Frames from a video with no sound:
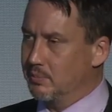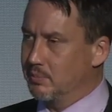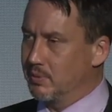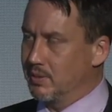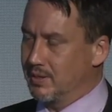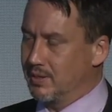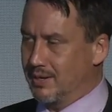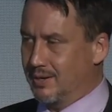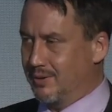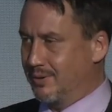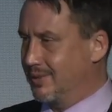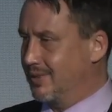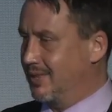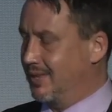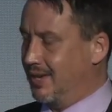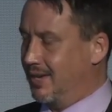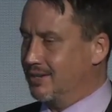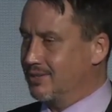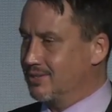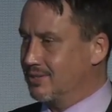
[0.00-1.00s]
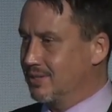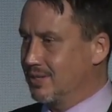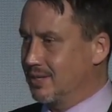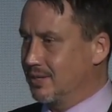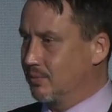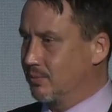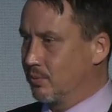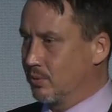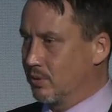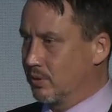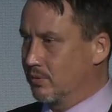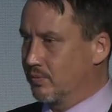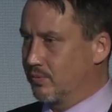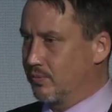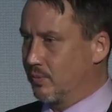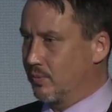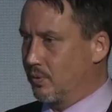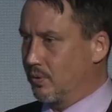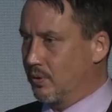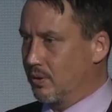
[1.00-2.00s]
but you know what, they actually work
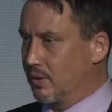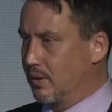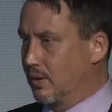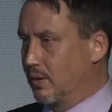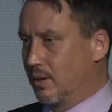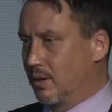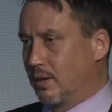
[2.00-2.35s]
for